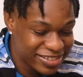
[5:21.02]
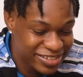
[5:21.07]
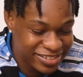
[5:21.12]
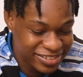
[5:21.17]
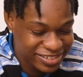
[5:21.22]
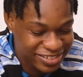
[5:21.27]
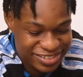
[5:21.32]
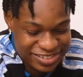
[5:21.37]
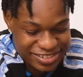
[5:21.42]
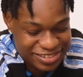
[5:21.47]

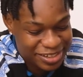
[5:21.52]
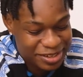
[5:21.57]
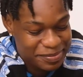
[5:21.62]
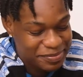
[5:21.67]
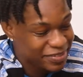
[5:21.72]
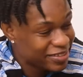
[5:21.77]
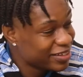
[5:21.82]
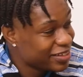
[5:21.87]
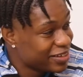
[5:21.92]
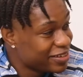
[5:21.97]
what do you
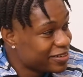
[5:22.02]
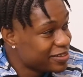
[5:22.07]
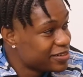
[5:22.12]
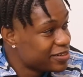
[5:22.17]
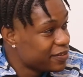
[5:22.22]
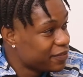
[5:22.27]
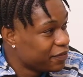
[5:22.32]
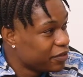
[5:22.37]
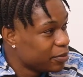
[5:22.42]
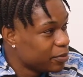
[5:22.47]
like old
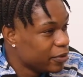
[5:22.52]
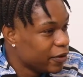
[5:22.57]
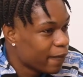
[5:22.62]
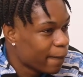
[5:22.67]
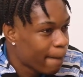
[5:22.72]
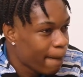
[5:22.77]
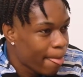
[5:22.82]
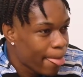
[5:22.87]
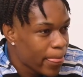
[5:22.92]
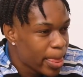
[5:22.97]
time,
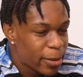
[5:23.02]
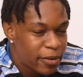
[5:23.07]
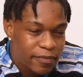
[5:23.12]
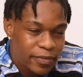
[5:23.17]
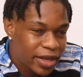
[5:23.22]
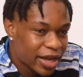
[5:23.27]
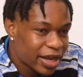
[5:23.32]
like old